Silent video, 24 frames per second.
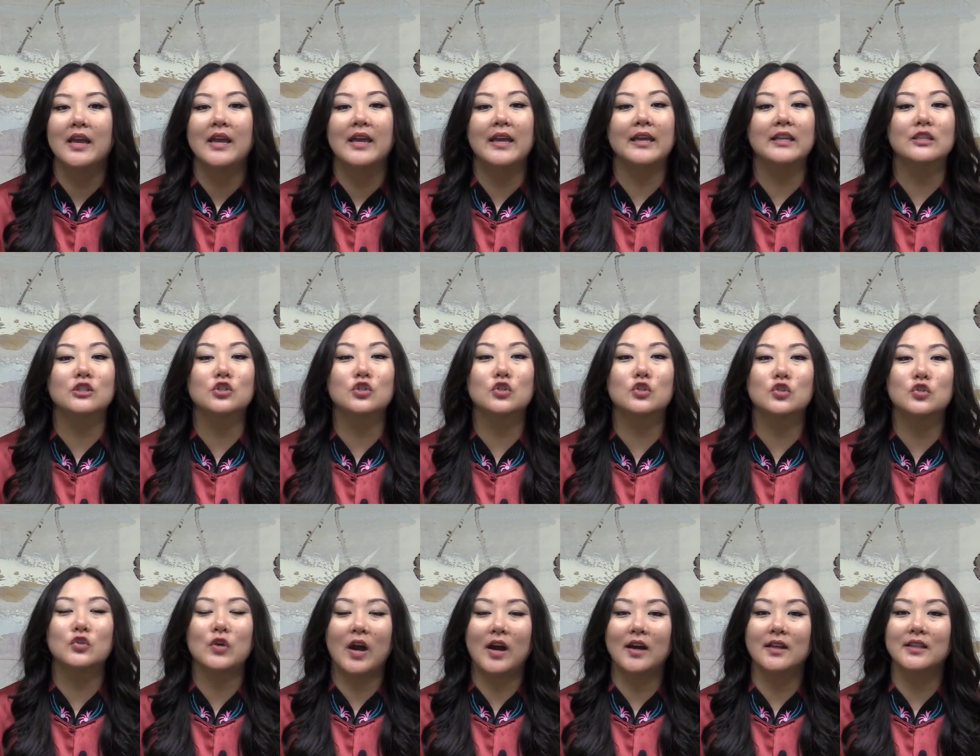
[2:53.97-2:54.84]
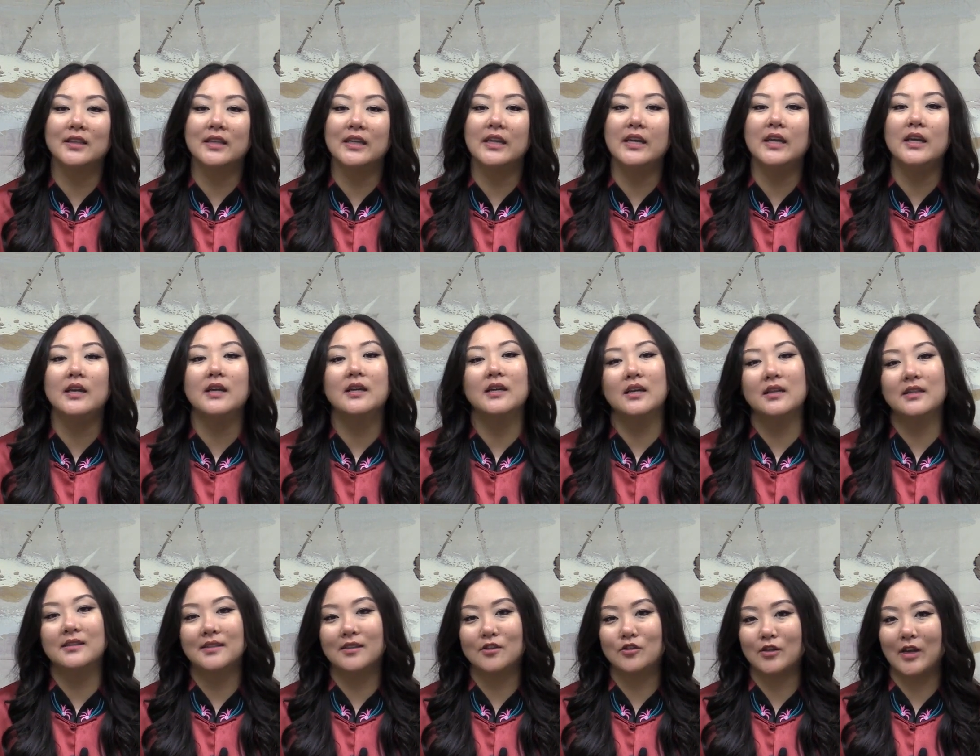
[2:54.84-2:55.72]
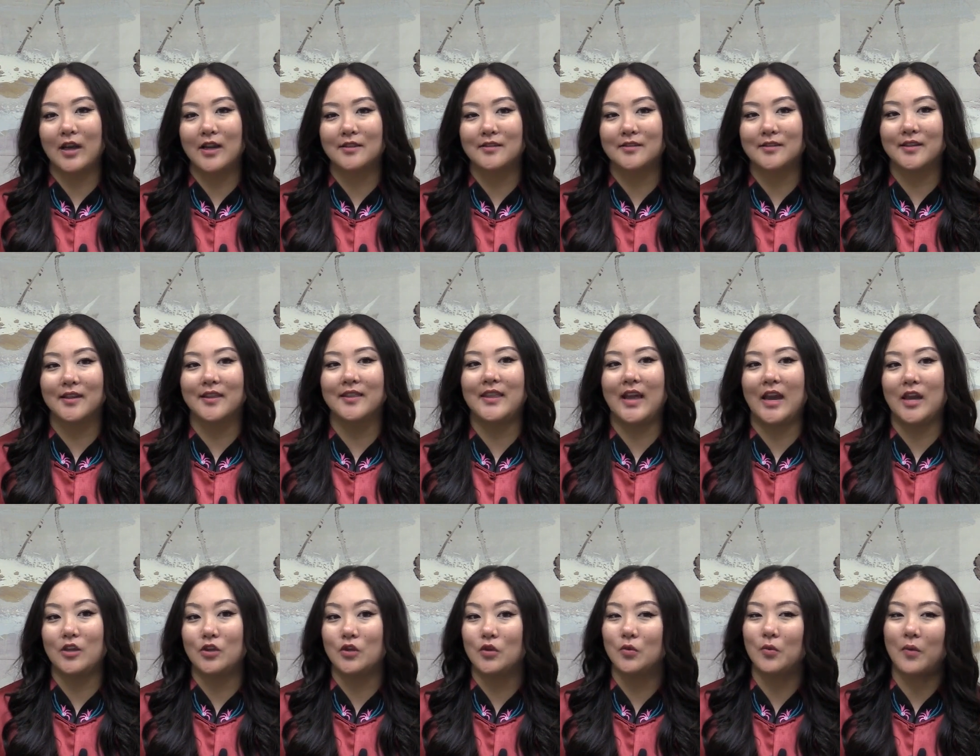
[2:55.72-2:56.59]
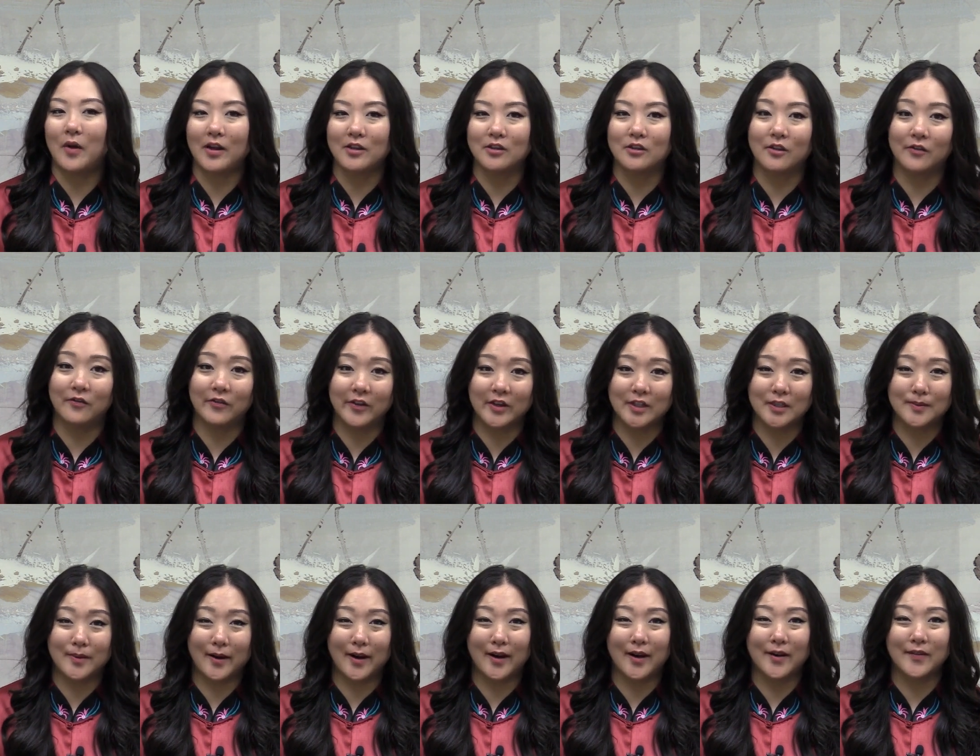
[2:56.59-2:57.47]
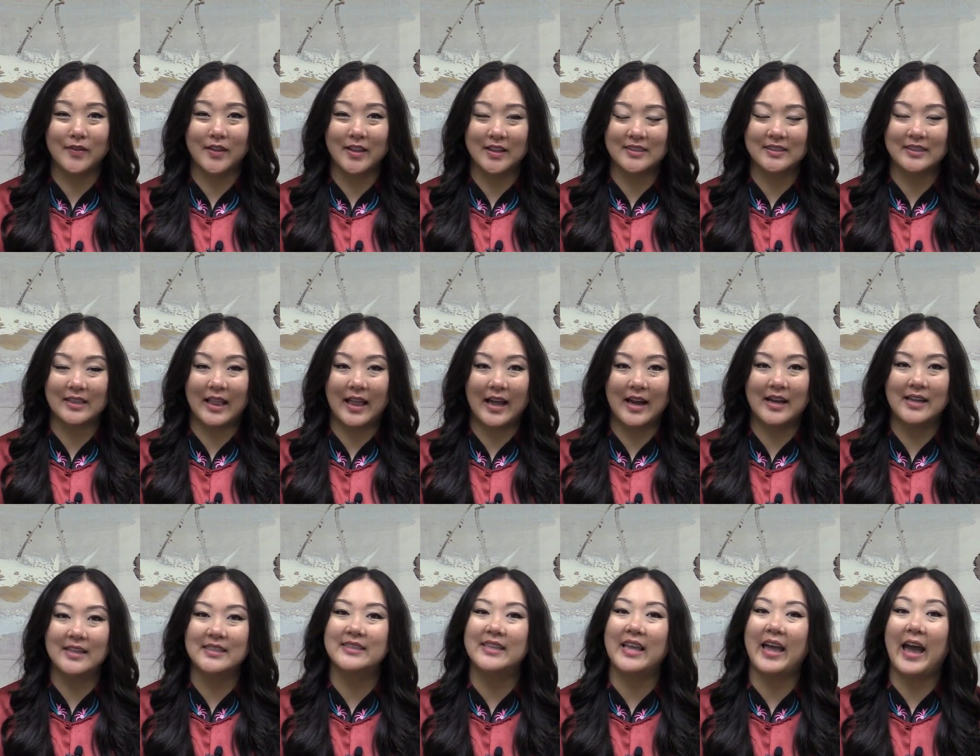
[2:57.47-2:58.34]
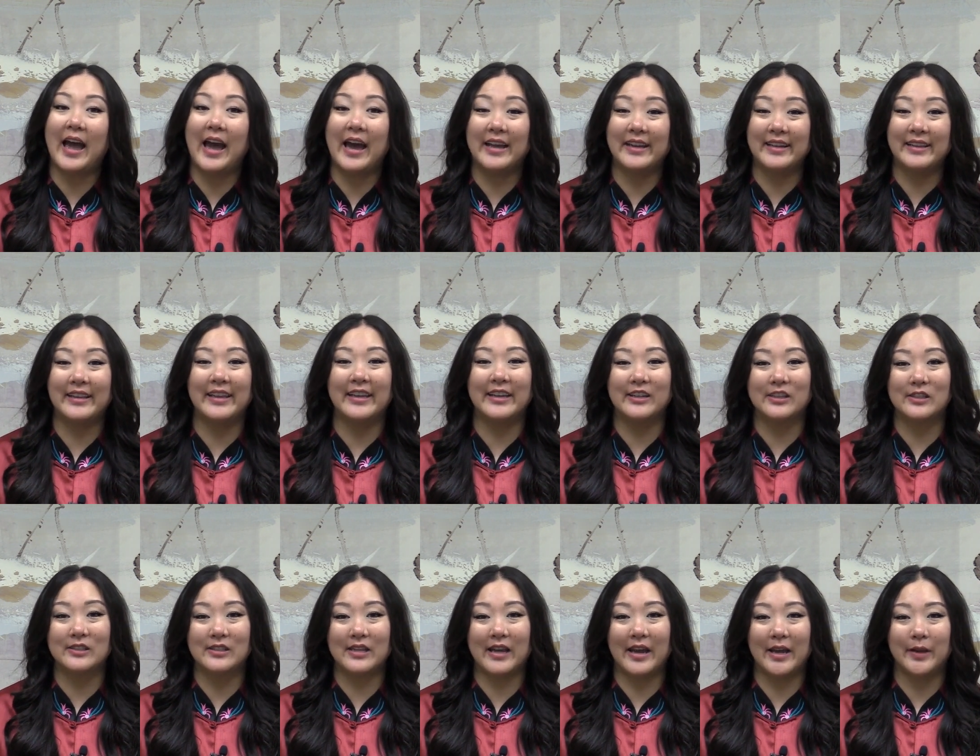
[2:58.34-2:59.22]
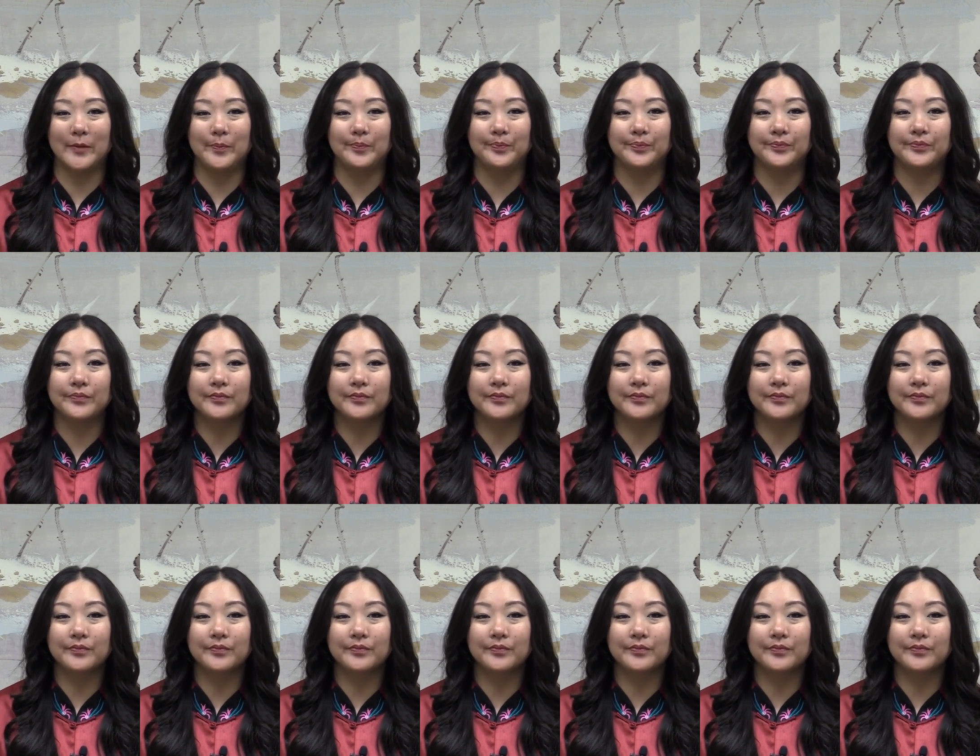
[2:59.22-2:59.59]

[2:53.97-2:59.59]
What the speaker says: it's strongly suggested that you watch the first part of this class at a later time.